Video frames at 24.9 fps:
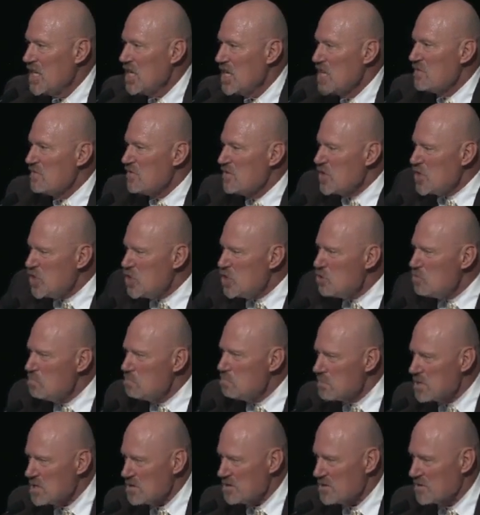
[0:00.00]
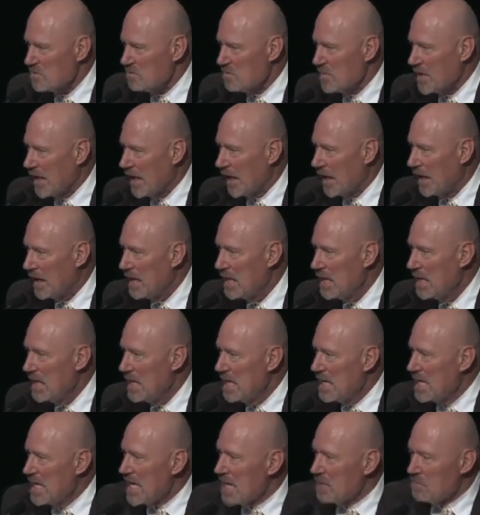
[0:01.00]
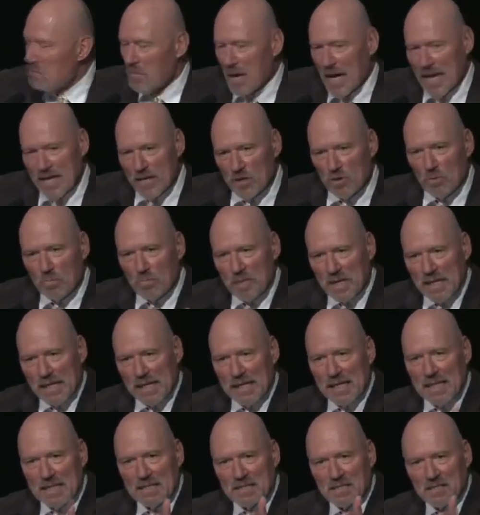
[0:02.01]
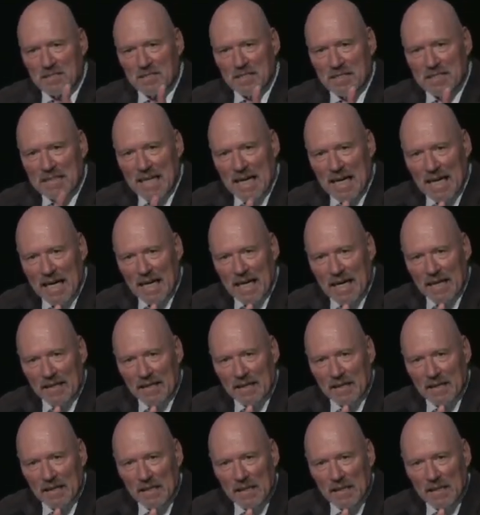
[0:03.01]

If you murder me in my obedience to God,